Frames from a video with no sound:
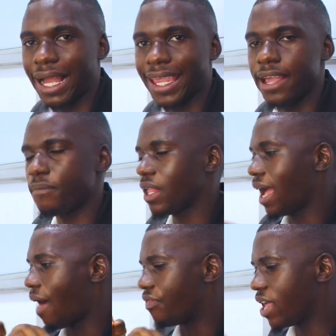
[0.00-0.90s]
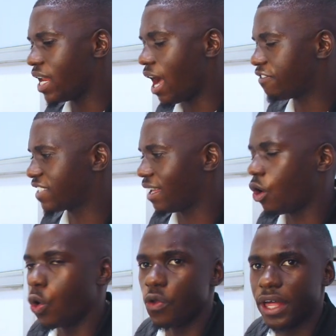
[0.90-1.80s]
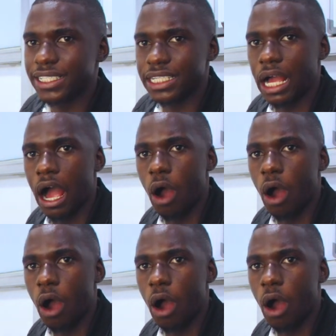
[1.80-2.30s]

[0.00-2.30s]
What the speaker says: Okay, and then after all that,